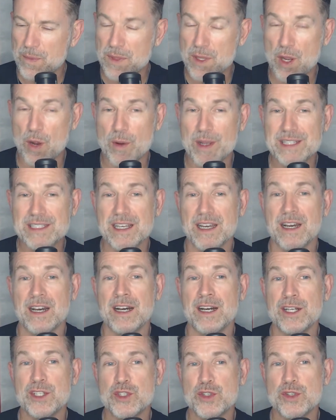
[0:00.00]
It's
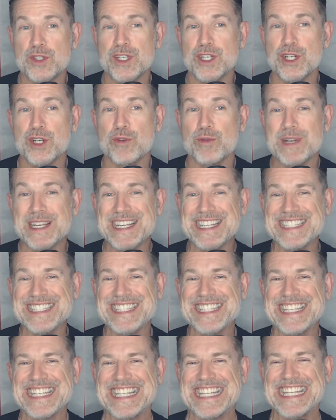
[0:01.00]
100 degrees
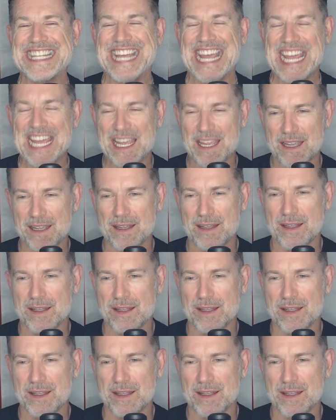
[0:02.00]
today